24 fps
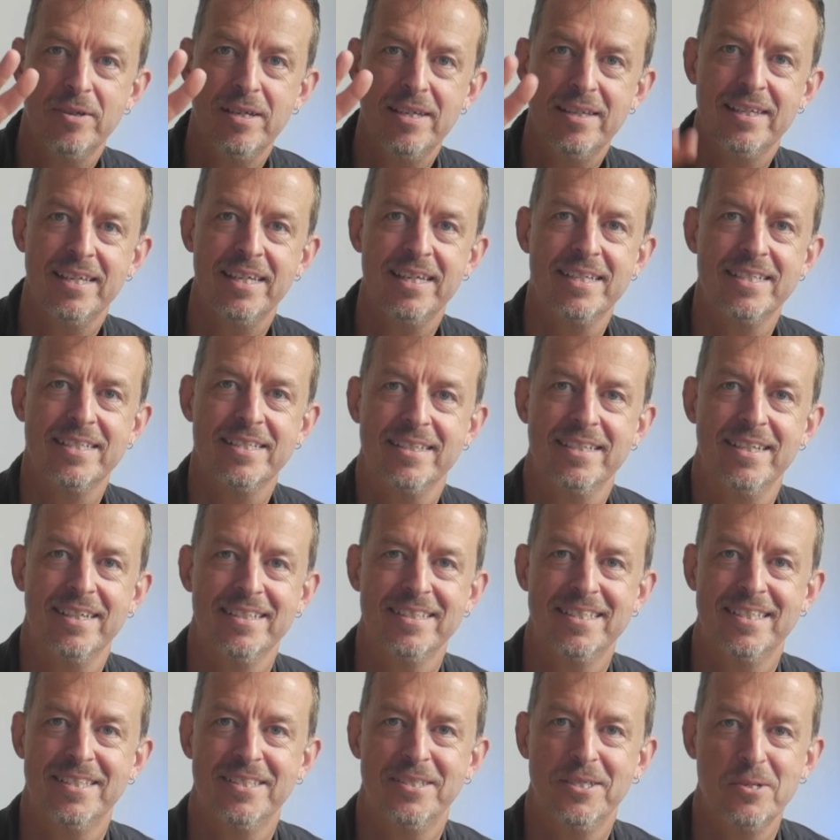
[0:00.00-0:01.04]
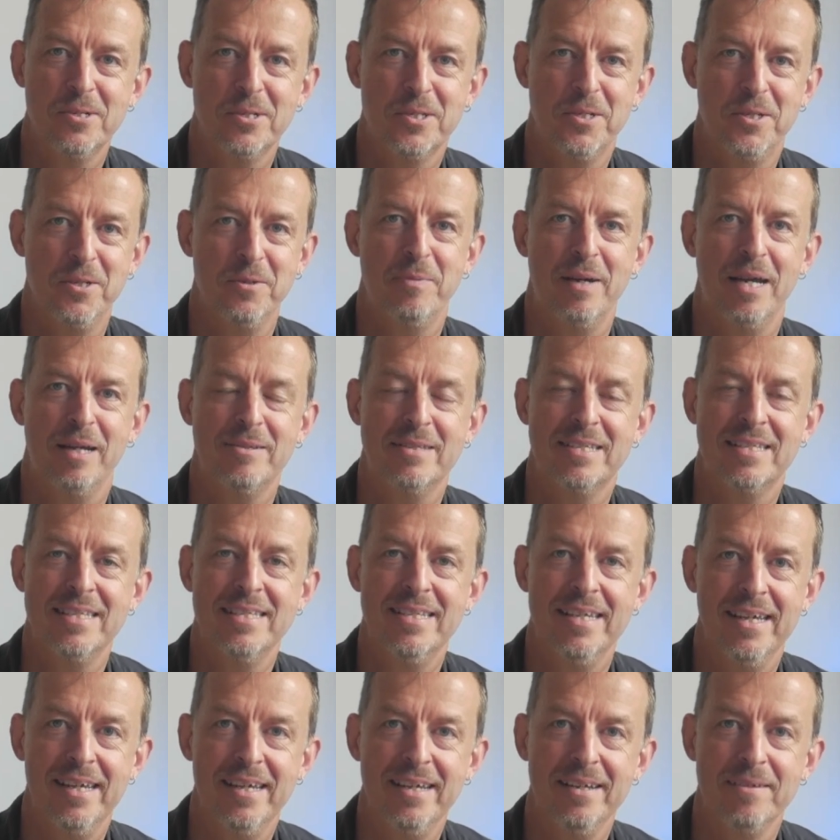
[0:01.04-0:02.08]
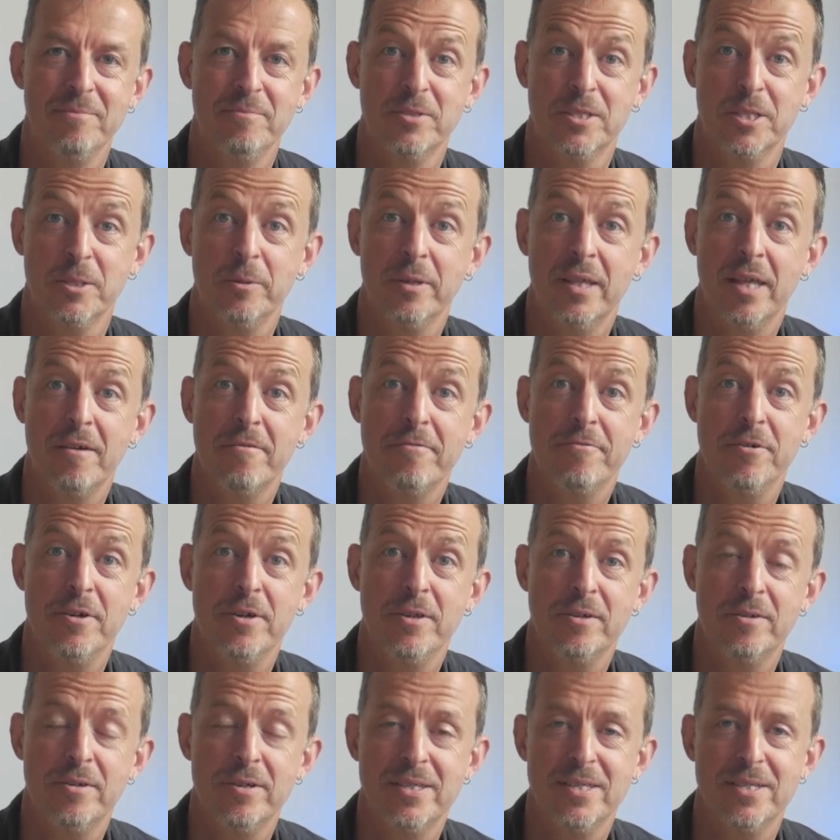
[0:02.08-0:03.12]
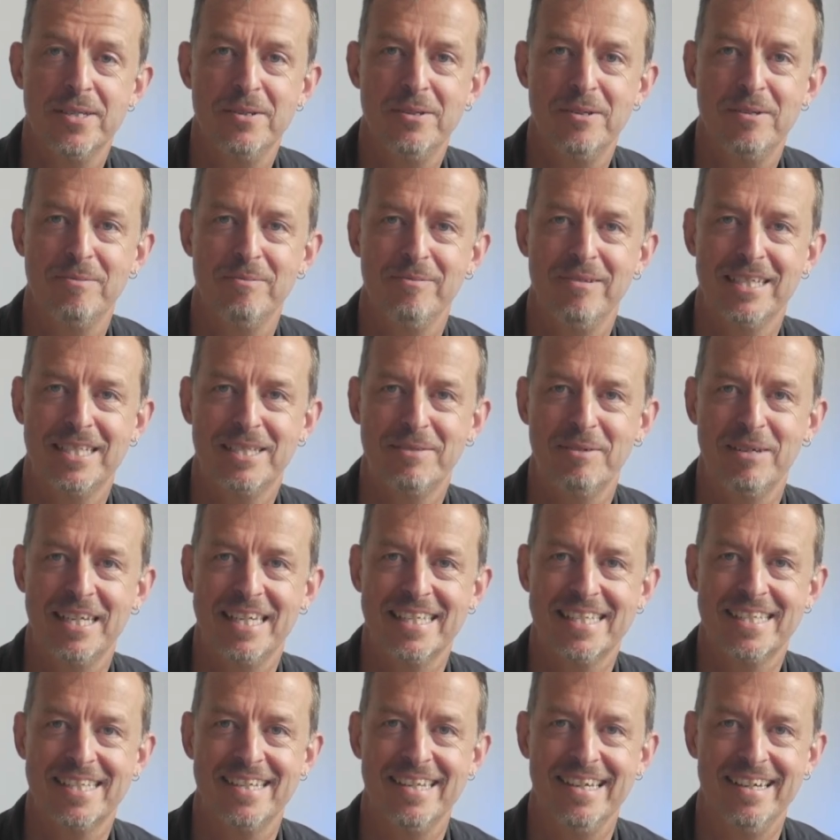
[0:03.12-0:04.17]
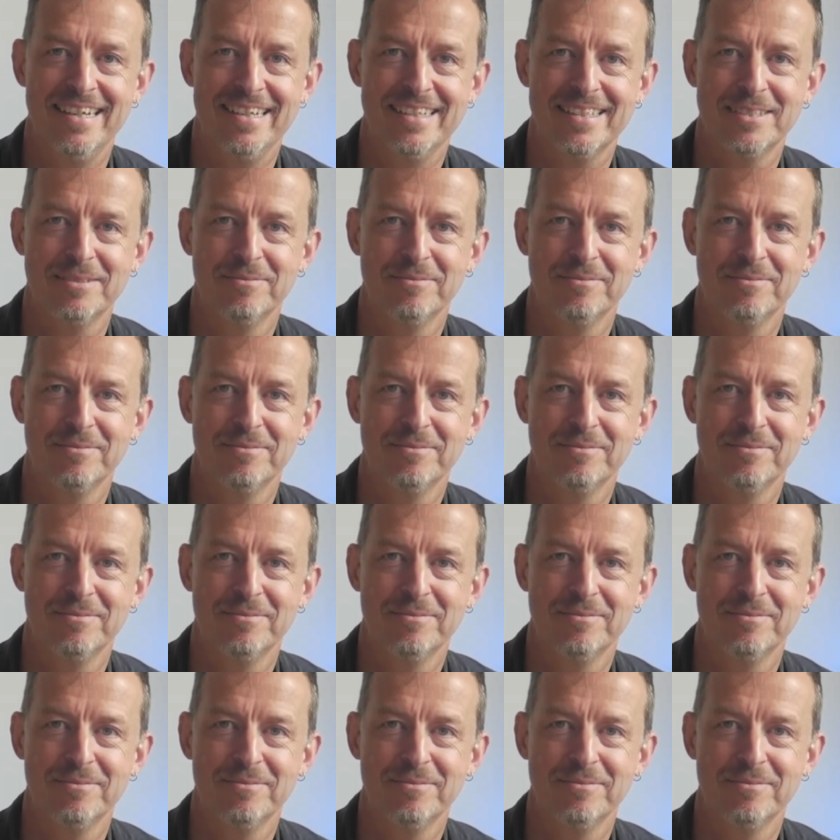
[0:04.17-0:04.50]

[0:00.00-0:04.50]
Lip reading: things I'd like to talk to you about today. So without further ado, let's make a start.